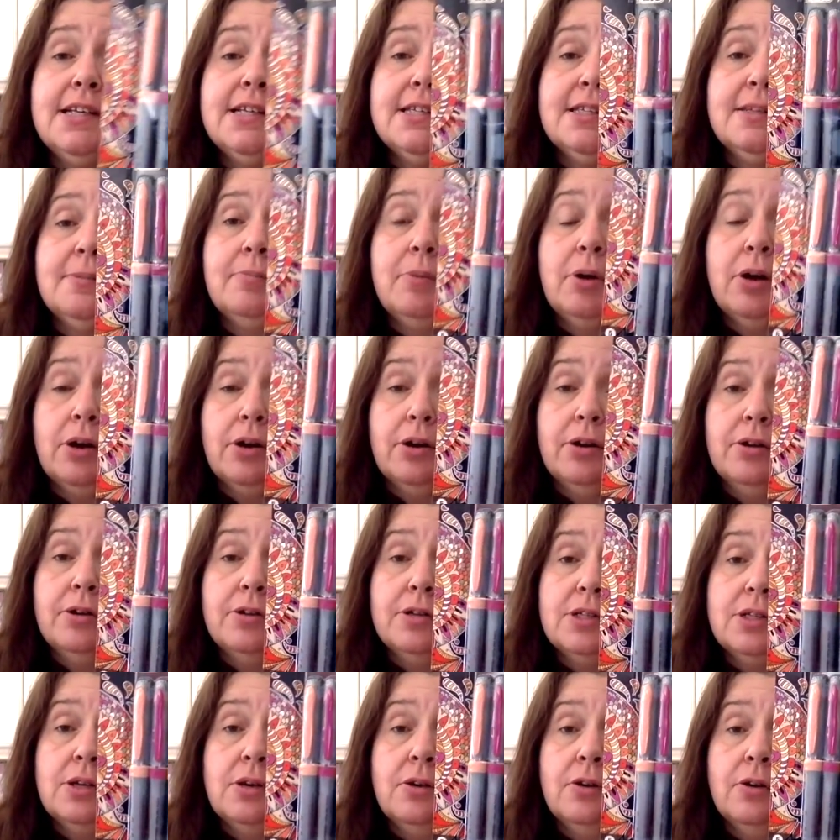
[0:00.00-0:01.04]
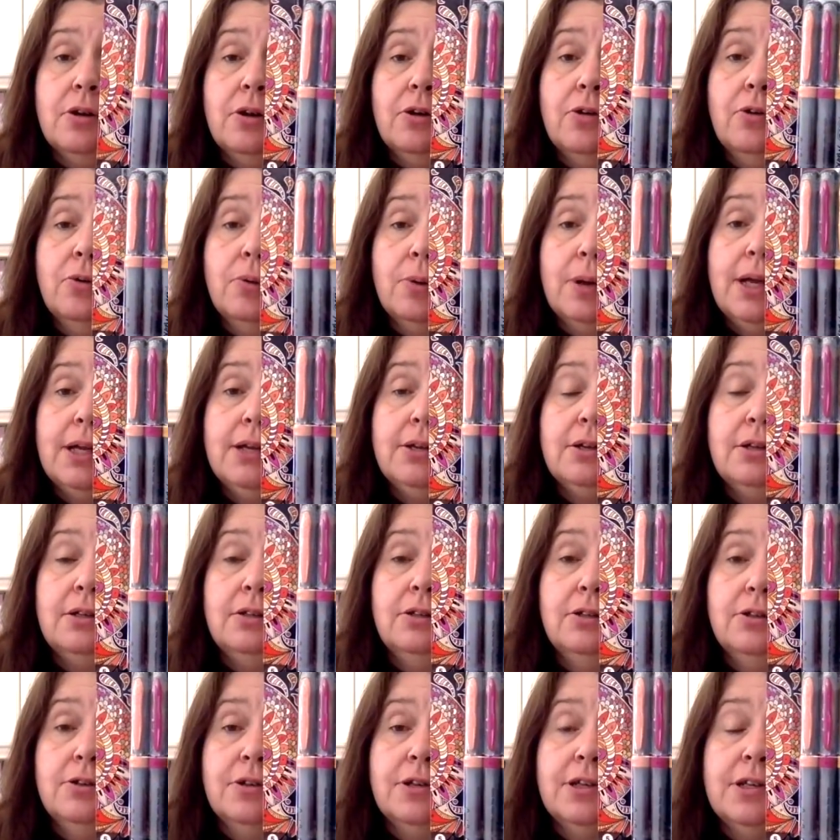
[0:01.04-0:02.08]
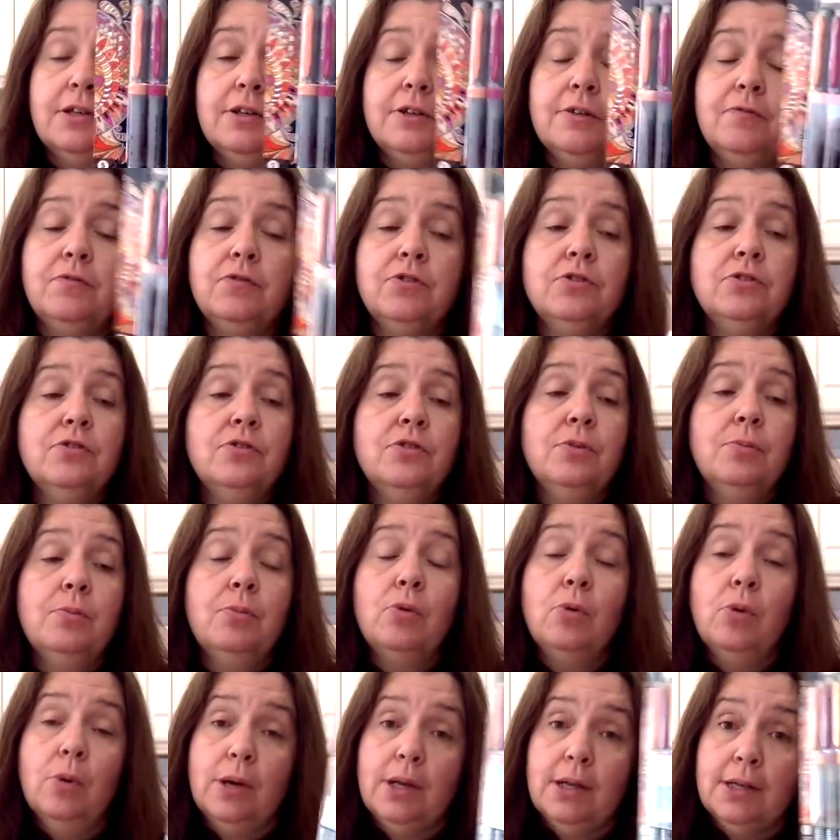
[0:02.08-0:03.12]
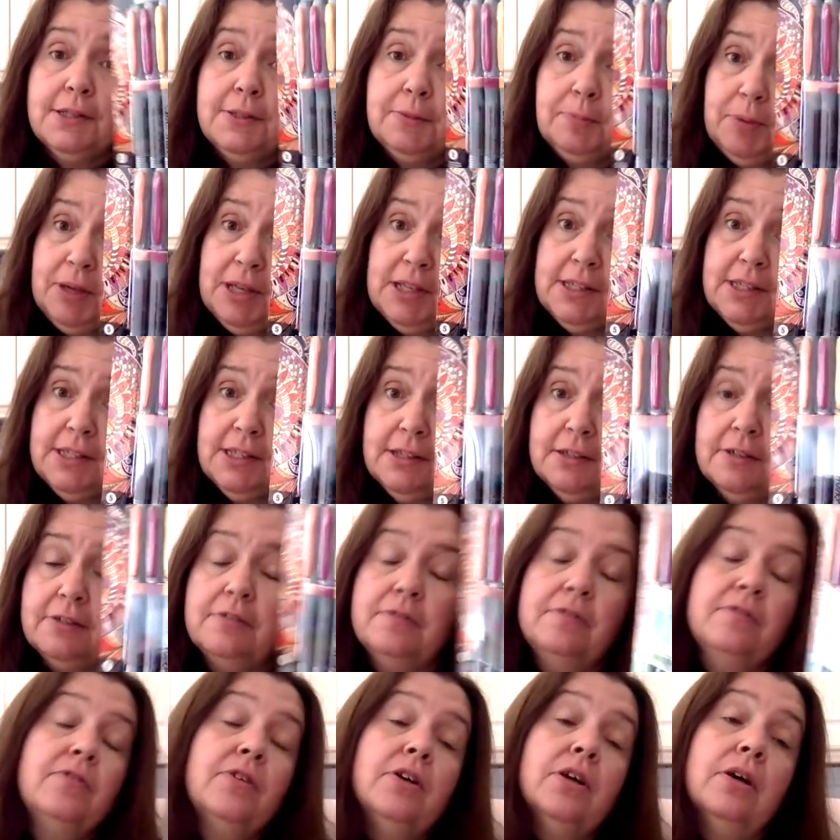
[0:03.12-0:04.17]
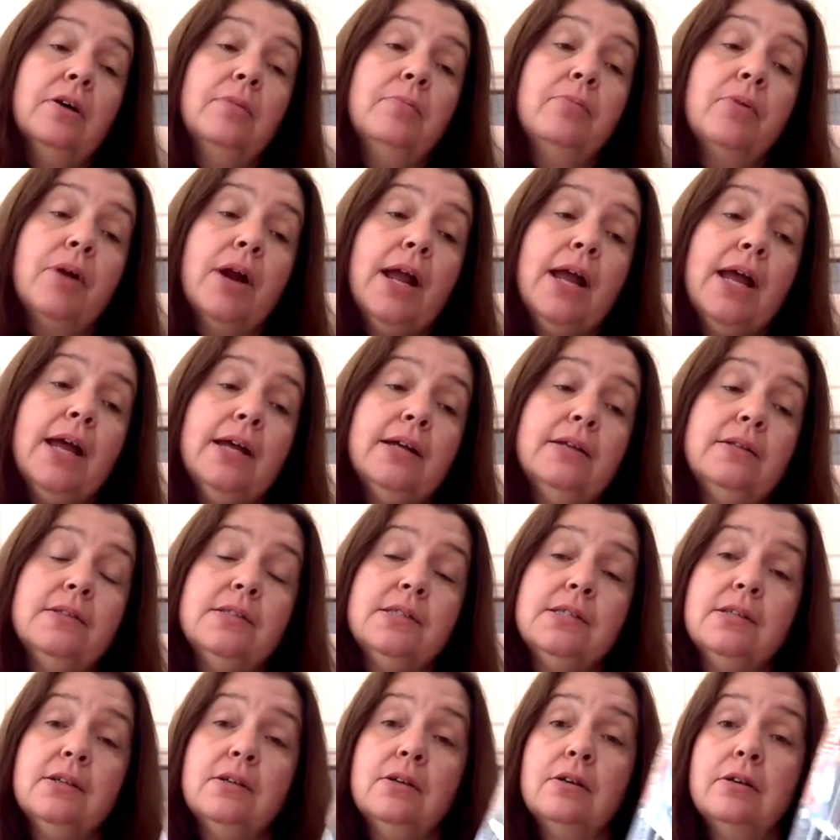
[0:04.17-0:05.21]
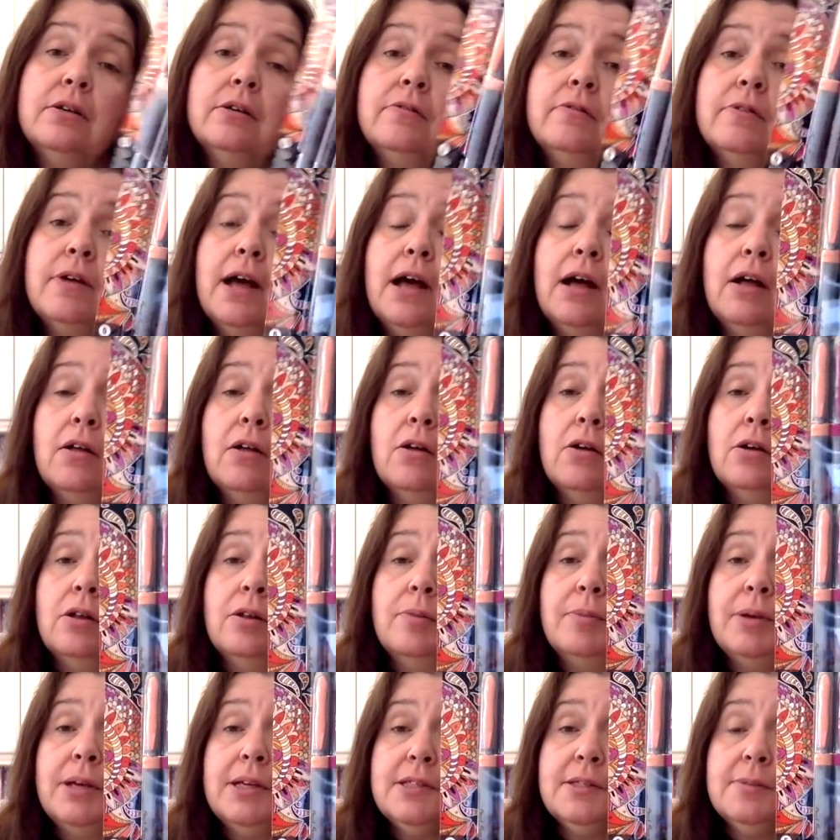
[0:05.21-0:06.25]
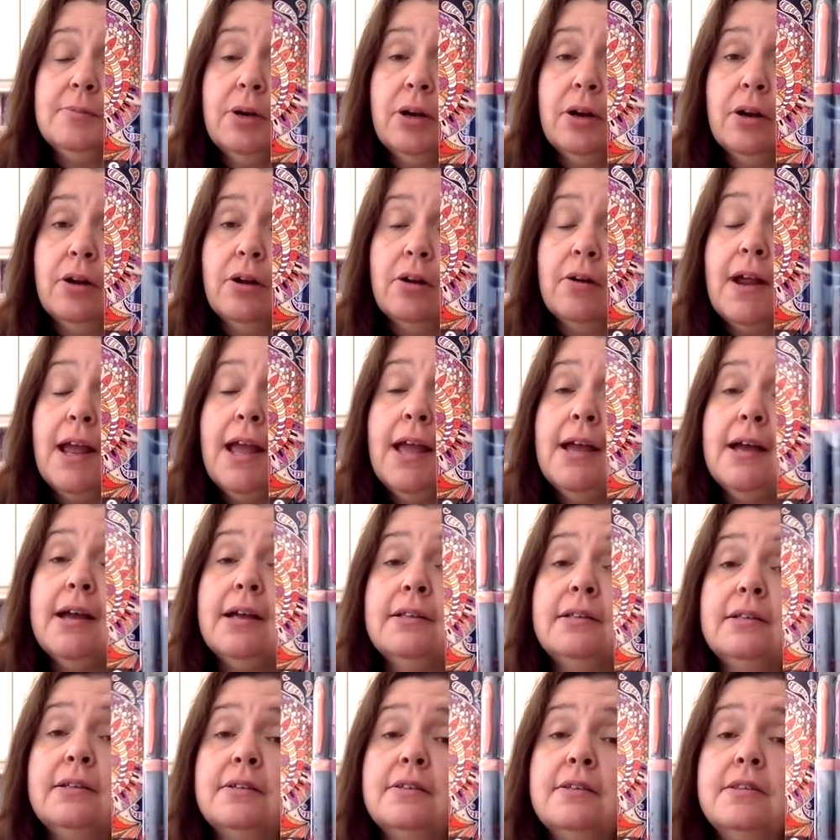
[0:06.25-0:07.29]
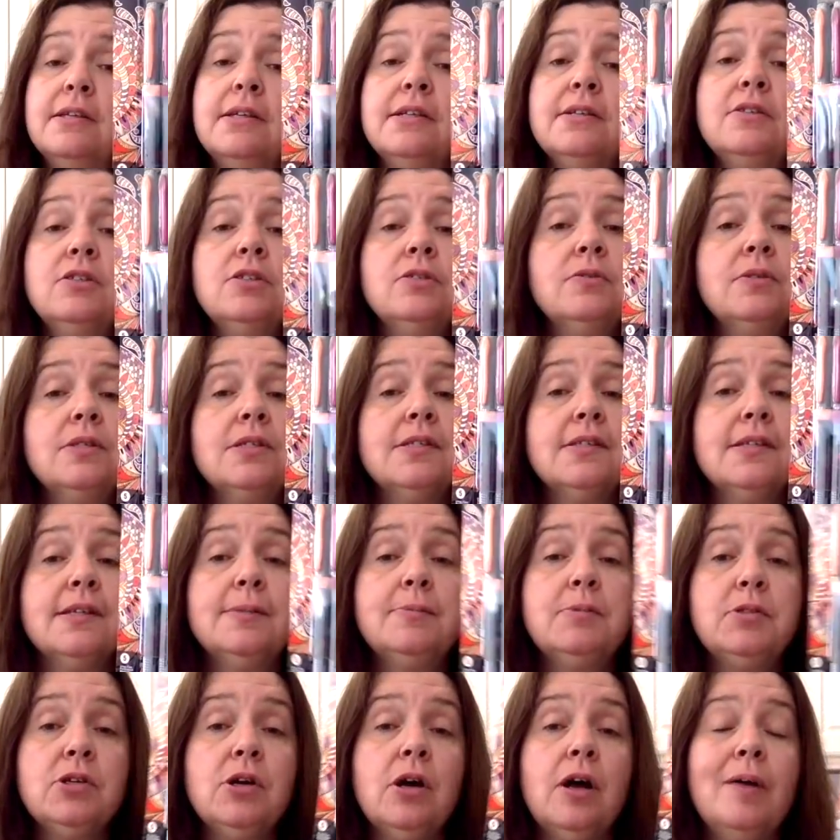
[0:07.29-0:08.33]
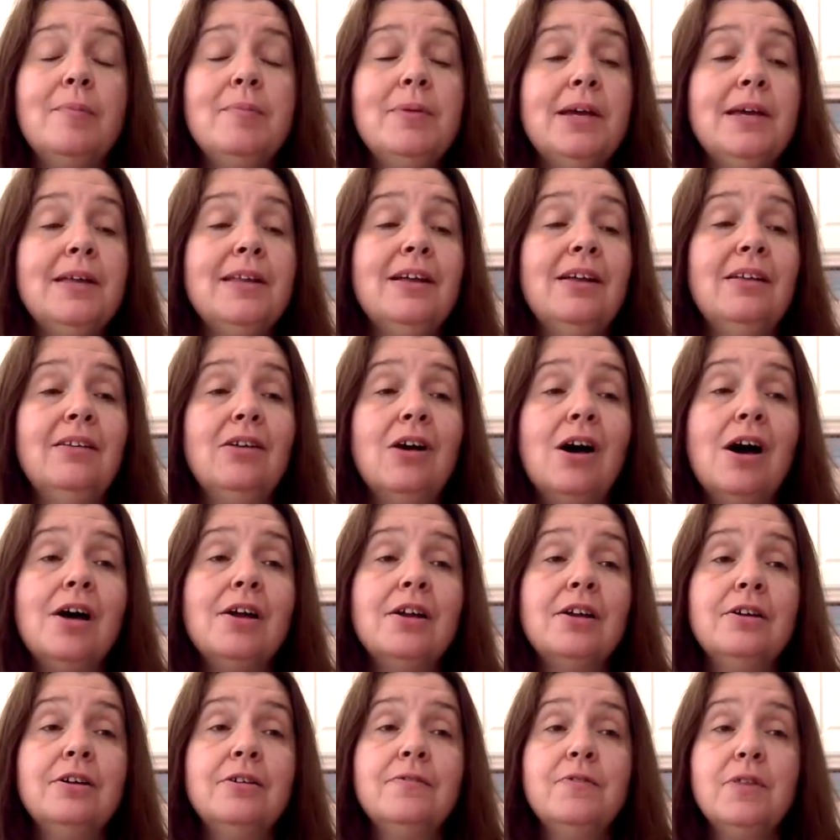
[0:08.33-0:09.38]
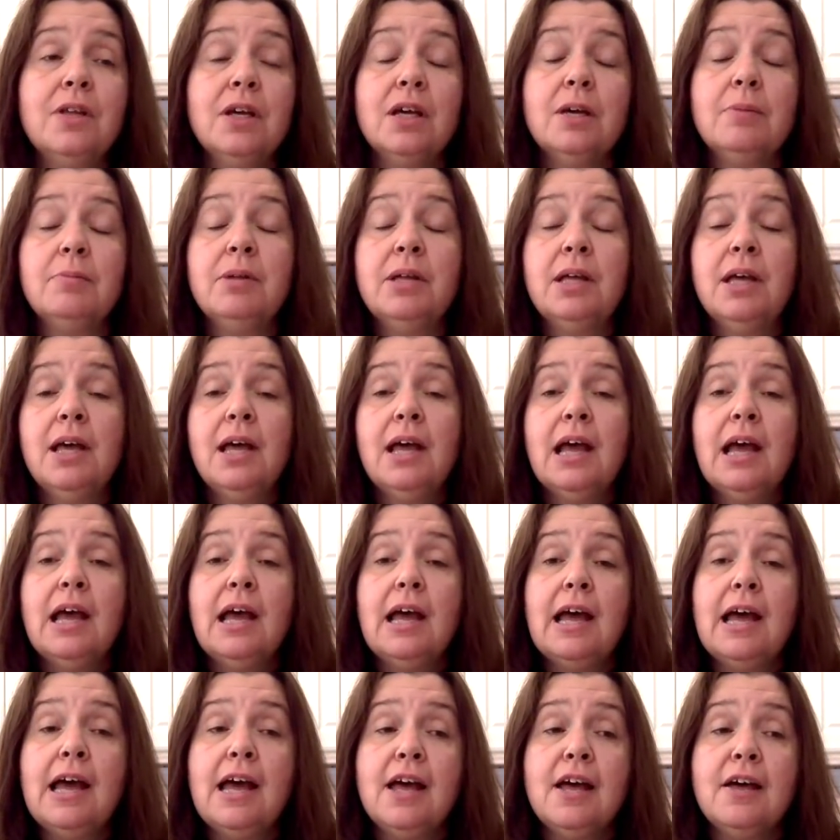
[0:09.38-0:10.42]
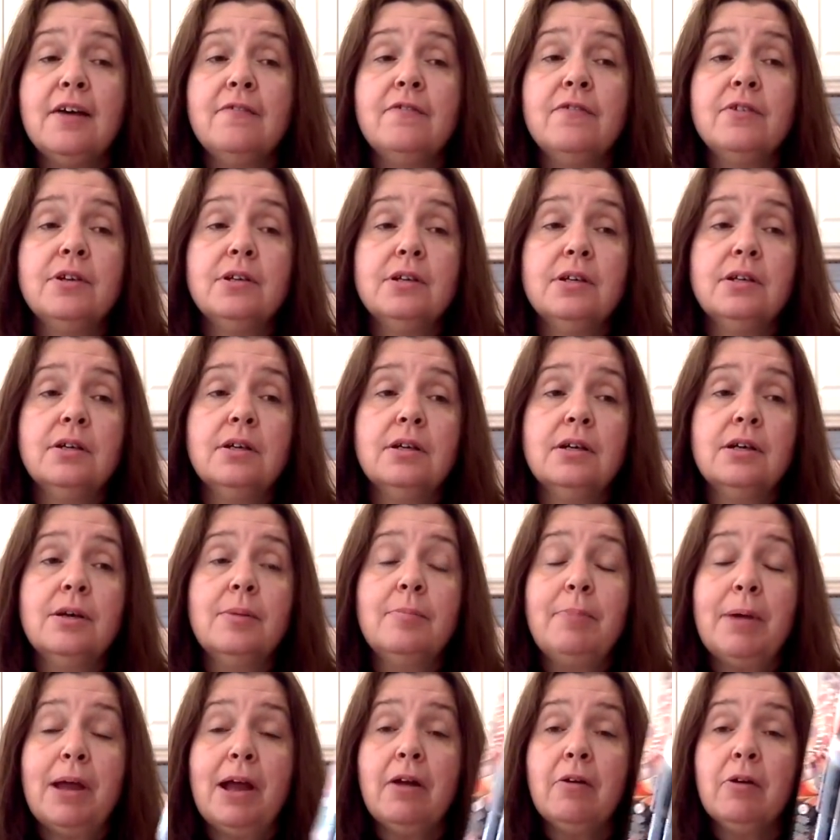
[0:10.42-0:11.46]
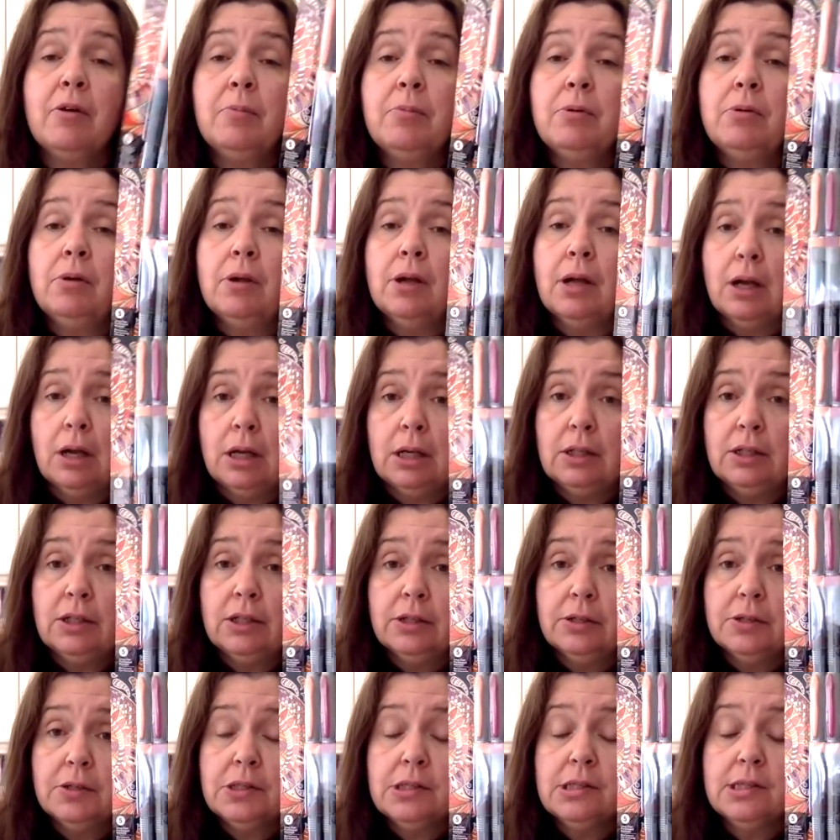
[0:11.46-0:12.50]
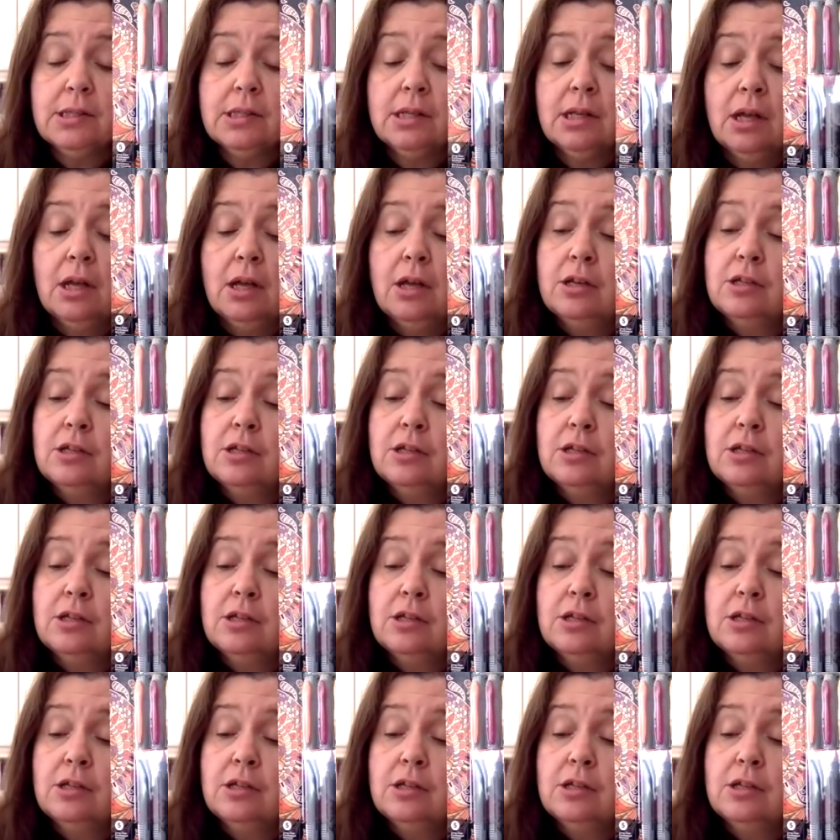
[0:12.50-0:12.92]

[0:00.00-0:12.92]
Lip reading: markers are a great alternative to the more expensive brands of alcohol-based marker, and they do the same job, and a lot of them have comparable colors.